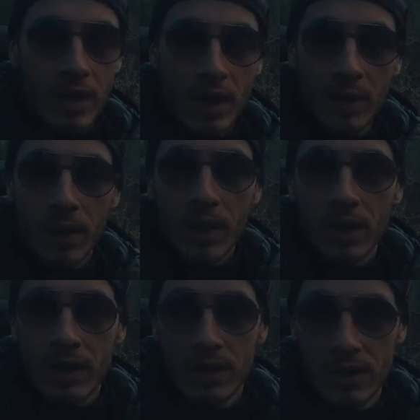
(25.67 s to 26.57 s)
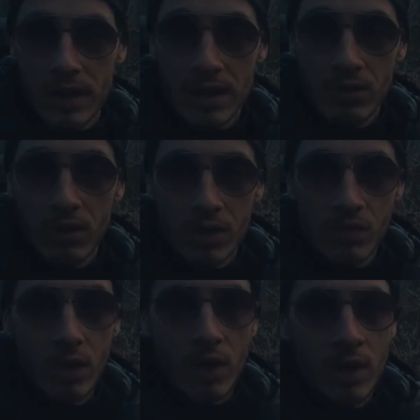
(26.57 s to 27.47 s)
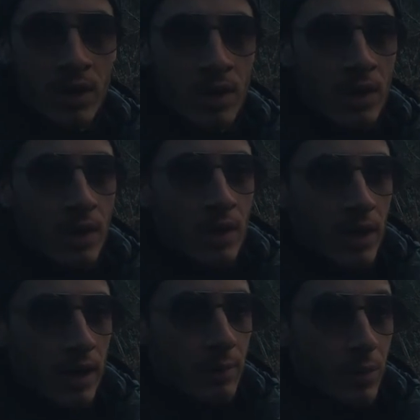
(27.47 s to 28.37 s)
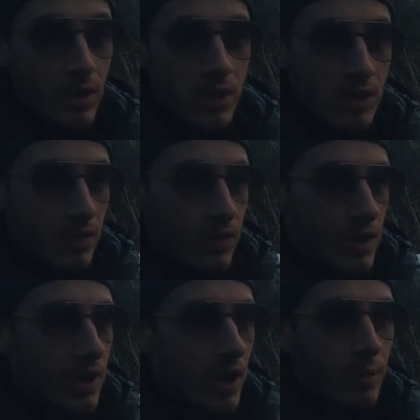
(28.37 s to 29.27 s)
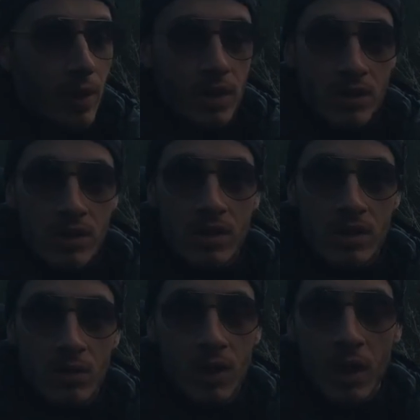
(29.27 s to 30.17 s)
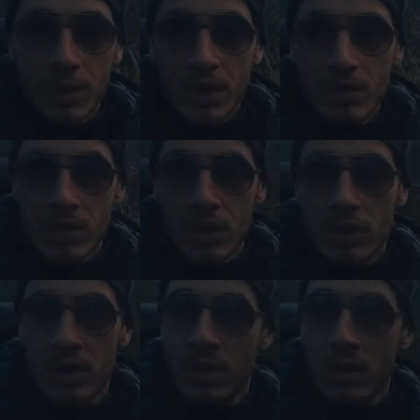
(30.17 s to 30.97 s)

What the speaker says: car park near the reservoir, but this is a free car park, so this is the one I'll be using